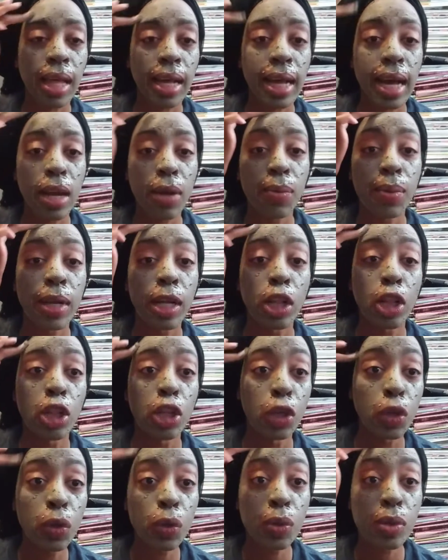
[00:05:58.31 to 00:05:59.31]
Like I don't want to
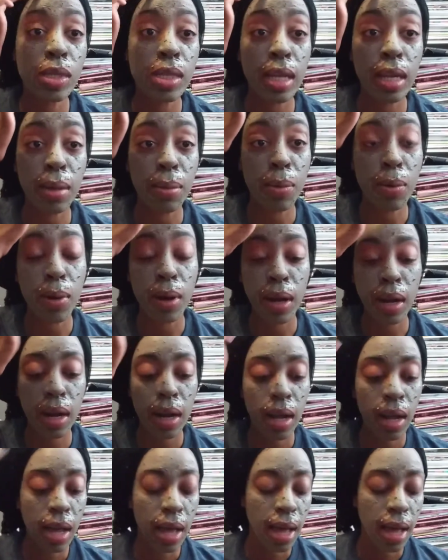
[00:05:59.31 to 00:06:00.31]
lose anymore.